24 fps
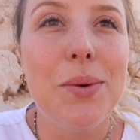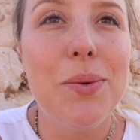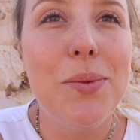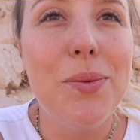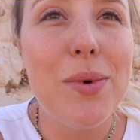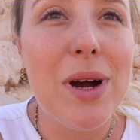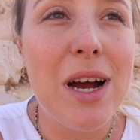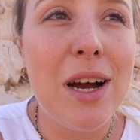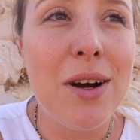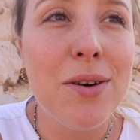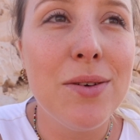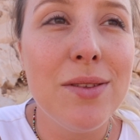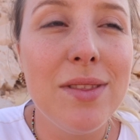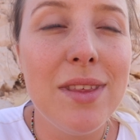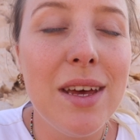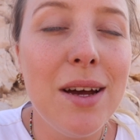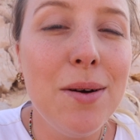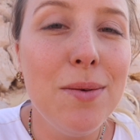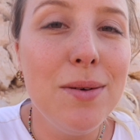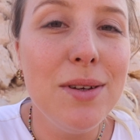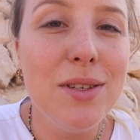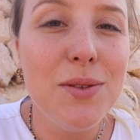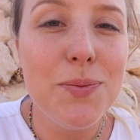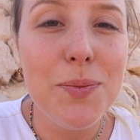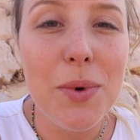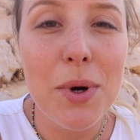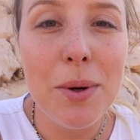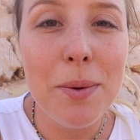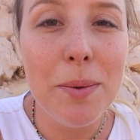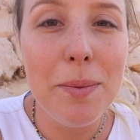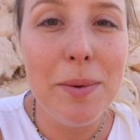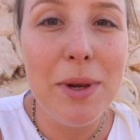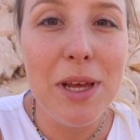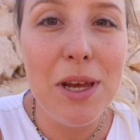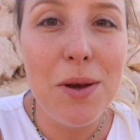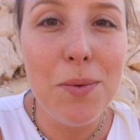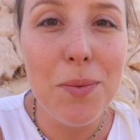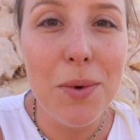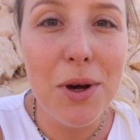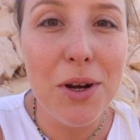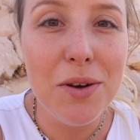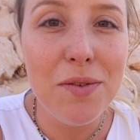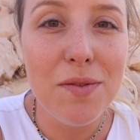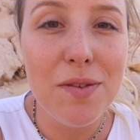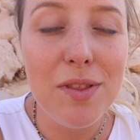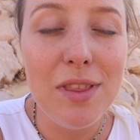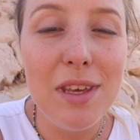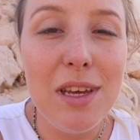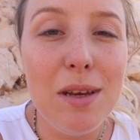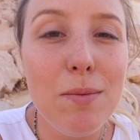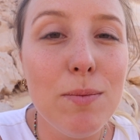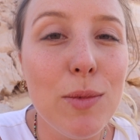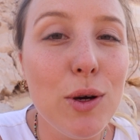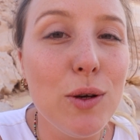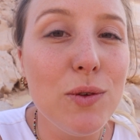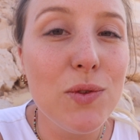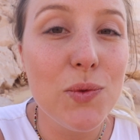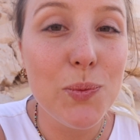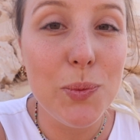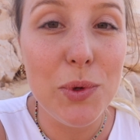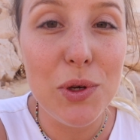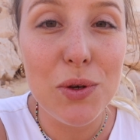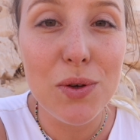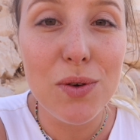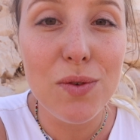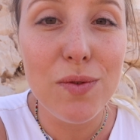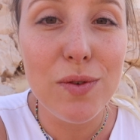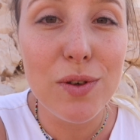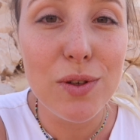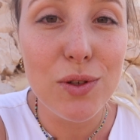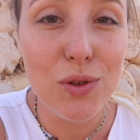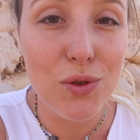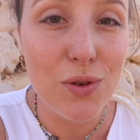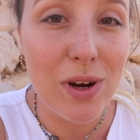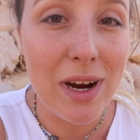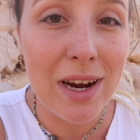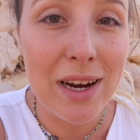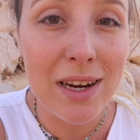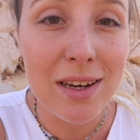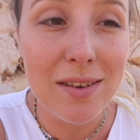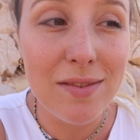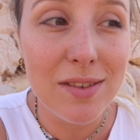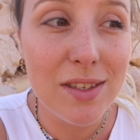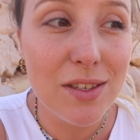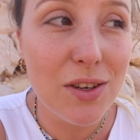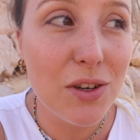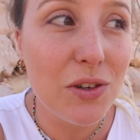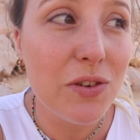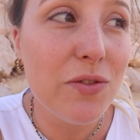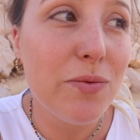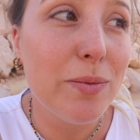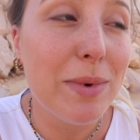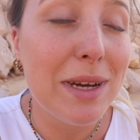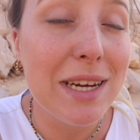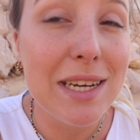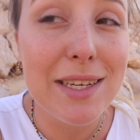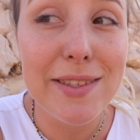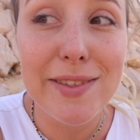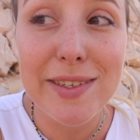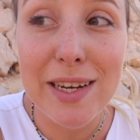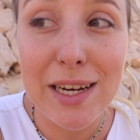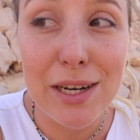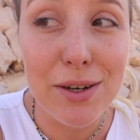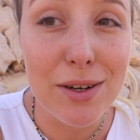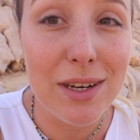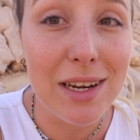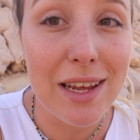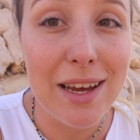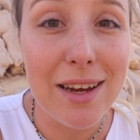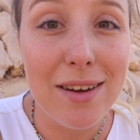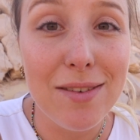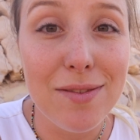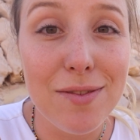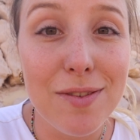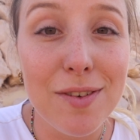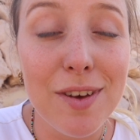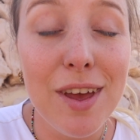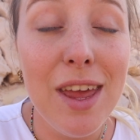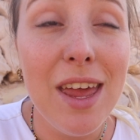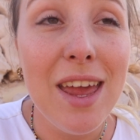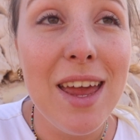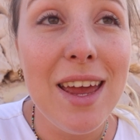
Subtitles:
Wow, that was probably one of the most beautiful drives of my entire life.